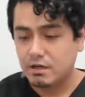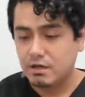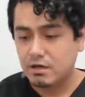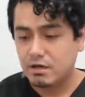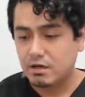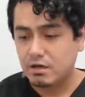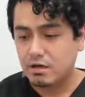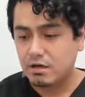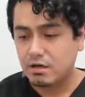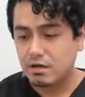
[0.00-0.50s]

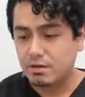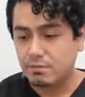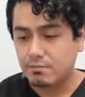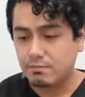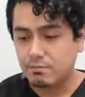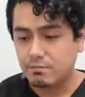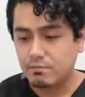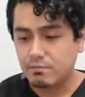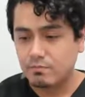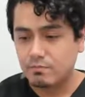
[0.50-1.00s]

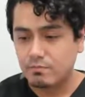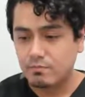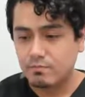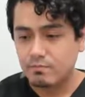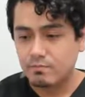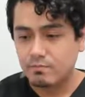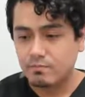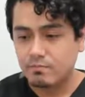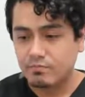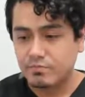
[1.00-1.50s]

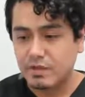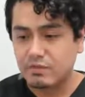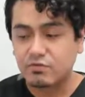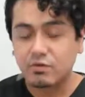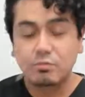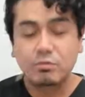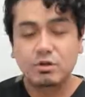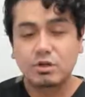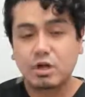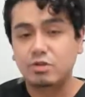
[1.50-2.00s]
if
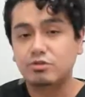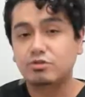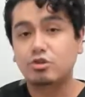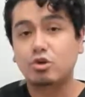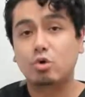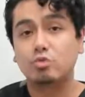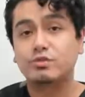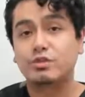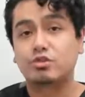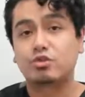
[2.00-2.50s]
someone
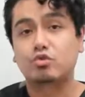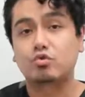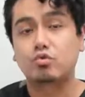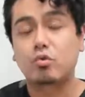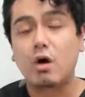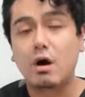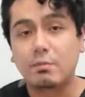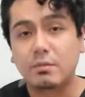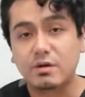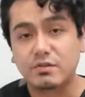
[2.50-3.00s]
undergoes a trauma,